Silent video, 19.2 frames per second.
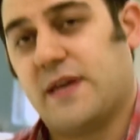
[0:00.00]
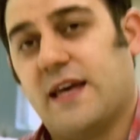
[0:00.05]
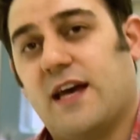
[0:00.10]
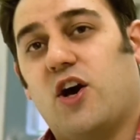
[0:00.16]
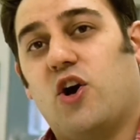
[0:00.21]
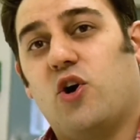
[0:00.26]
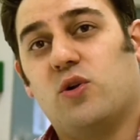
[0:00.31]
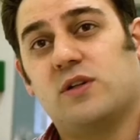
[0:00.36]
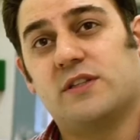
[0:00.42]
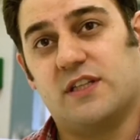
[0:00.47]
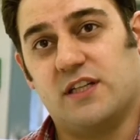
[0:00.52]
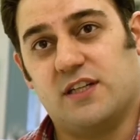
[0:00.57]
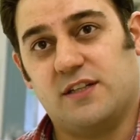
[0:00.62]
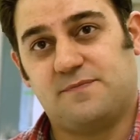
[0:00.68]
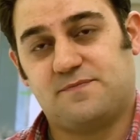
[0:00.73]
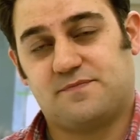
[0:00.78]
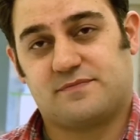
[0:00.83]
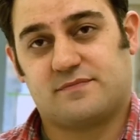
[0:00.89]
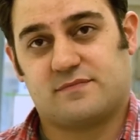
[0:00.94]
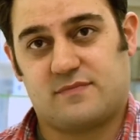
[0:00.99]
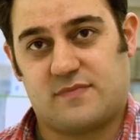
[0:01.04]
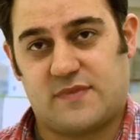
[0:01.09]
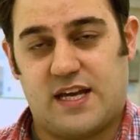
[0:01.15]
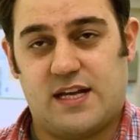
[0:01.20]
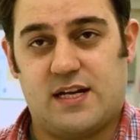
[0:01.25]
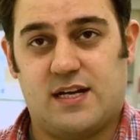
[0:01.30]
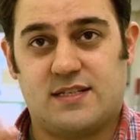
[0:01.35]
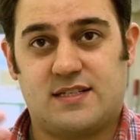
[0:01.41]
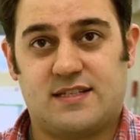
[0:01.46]
we get older
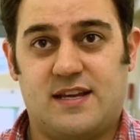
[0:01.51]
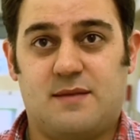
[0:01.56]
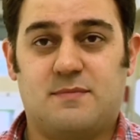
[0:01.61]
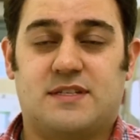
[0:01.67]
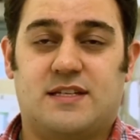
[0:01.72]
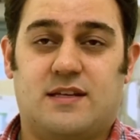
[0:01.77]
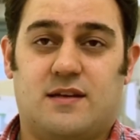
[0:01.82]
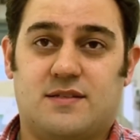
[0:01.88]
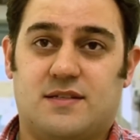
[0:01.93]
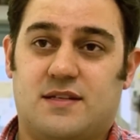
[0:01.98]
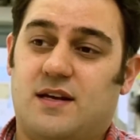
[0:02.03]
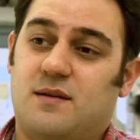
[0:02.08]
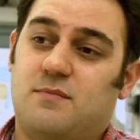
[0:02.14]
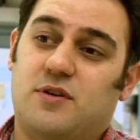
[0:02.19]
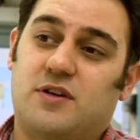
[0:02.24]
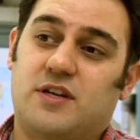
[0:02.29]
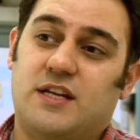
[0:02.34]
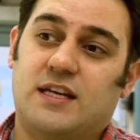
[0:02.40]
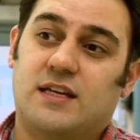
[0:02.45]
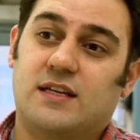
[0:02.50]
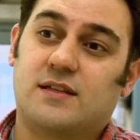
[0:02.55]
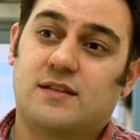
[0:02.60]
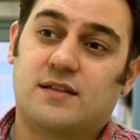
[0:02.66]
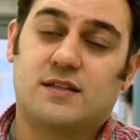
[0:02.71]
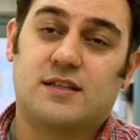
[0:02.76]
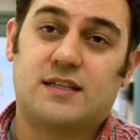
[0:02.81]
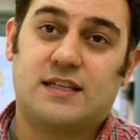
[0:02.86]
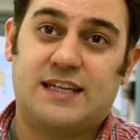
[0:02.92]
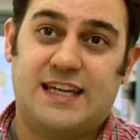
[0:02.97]
and our stem cells in our body
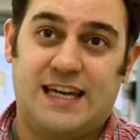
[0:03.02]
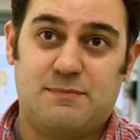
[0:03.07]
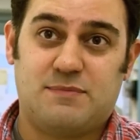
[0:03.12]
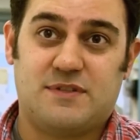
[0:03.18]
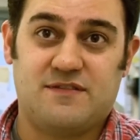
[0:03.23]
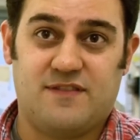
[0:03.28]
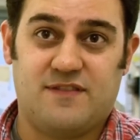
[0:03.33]
keep